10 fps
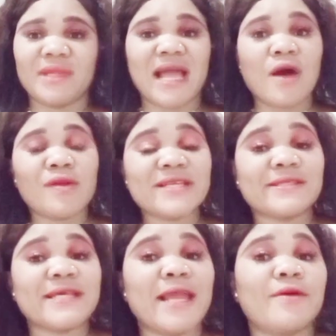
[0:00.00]
I always
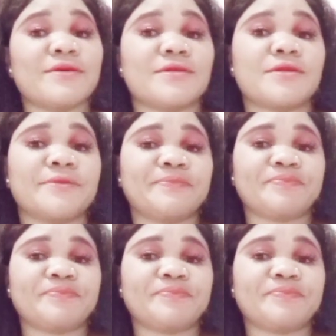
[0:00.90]
tell us,